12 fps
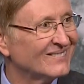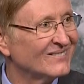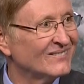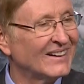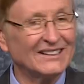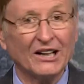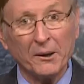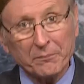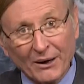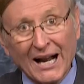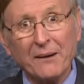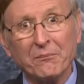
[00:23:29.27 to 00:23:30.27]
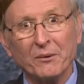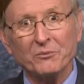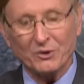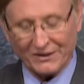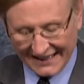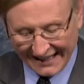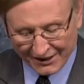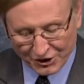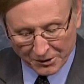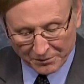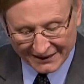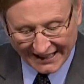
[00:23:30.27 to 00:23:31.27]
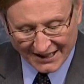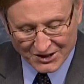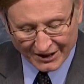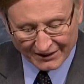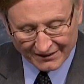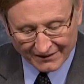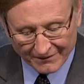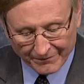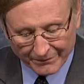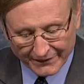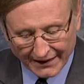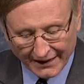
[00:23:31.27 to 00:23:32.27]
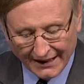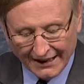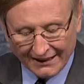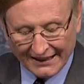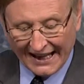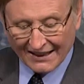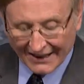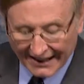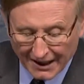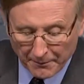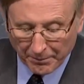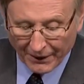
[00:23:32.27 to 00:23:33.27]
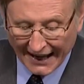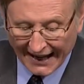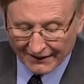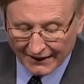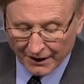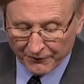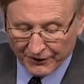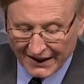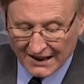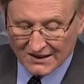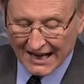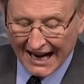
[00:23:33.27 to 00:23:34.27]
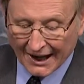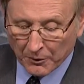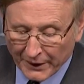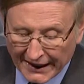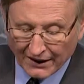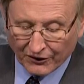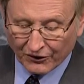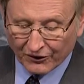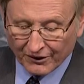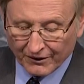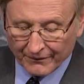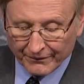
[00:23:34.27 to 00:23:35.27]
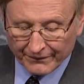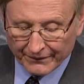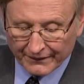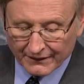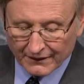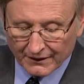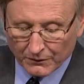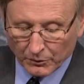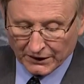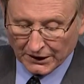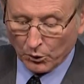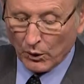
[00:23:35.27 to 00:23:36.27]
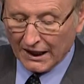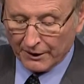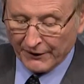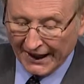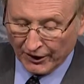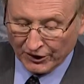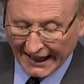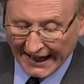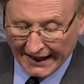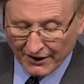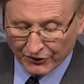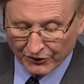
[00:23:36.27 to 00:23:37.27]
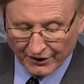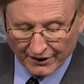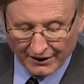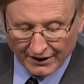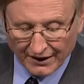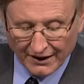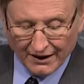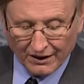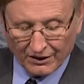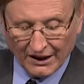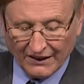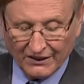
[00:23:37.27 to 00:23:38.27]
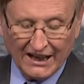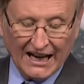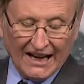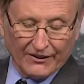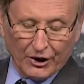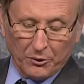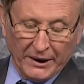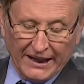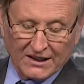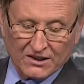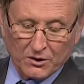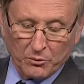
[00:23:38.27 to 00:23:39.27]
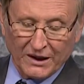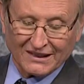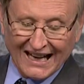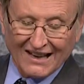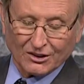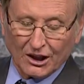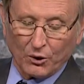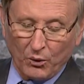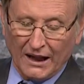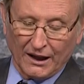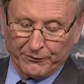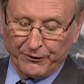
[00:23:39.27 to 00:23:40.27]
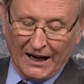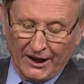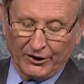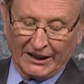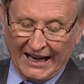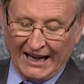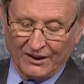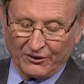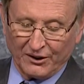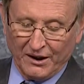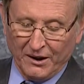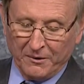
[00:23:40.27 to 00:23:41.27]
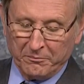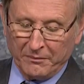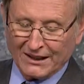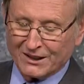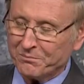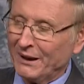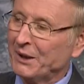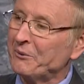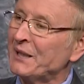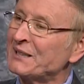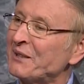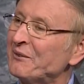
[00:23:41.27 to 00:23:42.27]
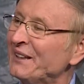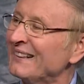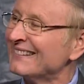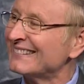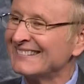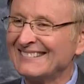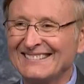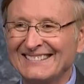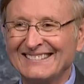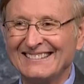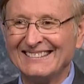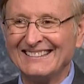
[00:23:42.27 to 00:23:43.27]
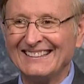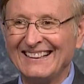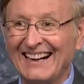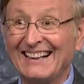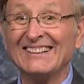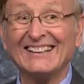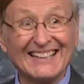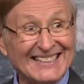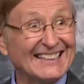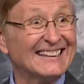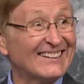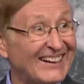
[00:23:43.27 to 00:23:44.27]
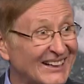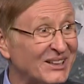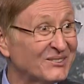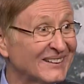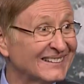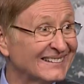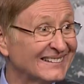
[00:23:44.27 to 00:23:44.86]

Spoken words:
But there are problems with that interpretation. They then imply that if these are weeks with the qualifier days, then the other weeks without the qualifier days must mean weeks of years. Are you catching their argument?